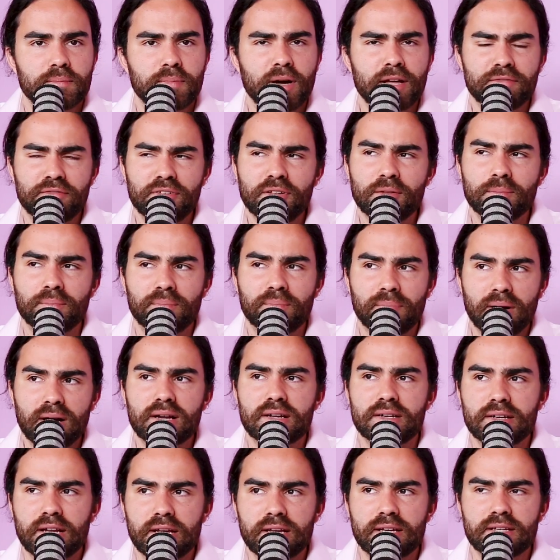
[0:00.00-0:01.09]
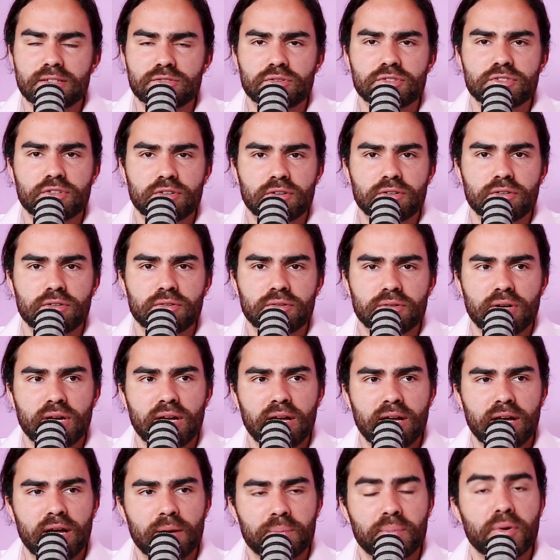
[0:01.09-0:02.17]
I feel buck naked is also
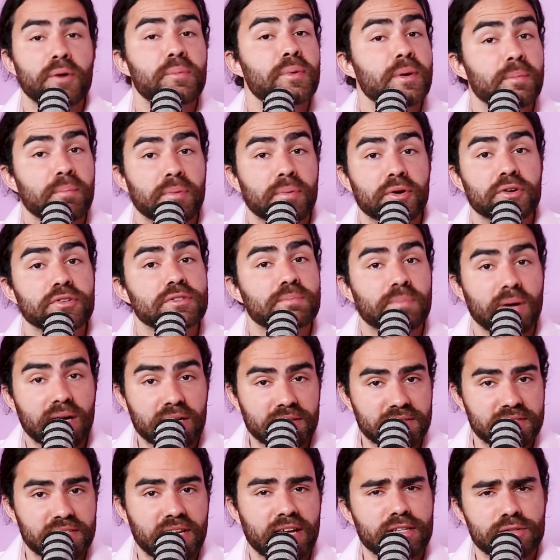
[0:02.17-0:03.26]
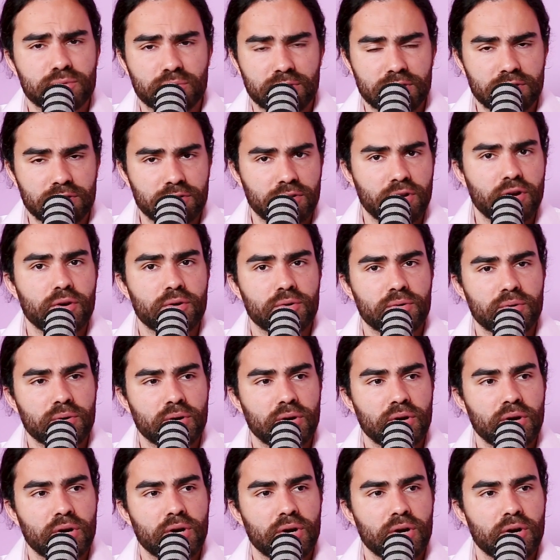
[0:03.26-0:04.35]
appropriate because bucks, as we know,
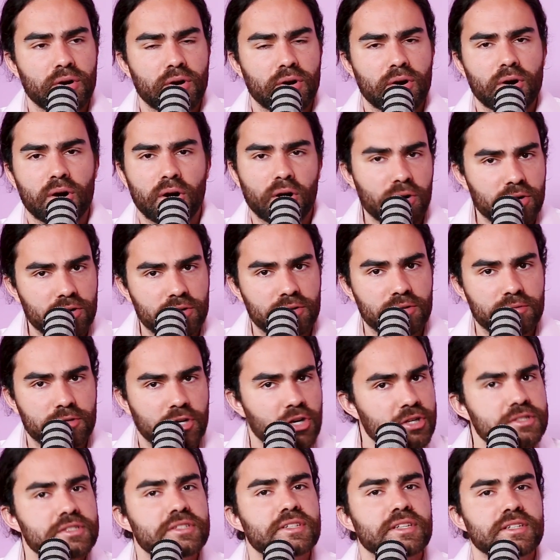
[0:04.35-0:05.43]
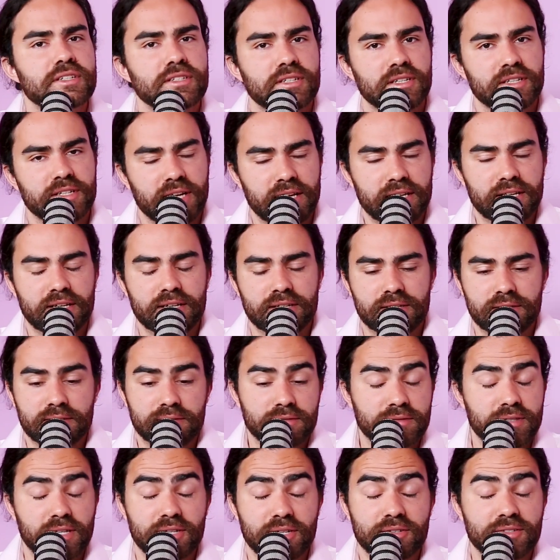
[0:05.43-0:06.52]
are constantly
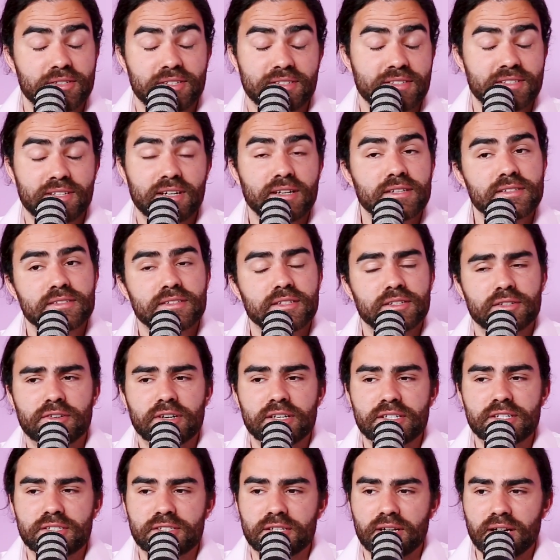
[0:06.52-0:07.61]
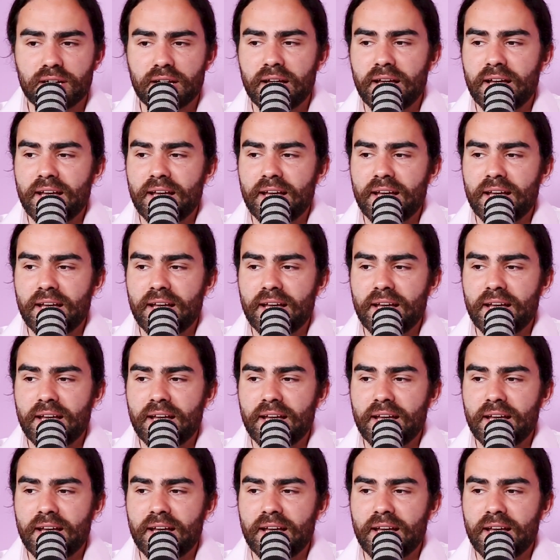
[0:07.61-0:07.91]
naked. They're a disgusting creature.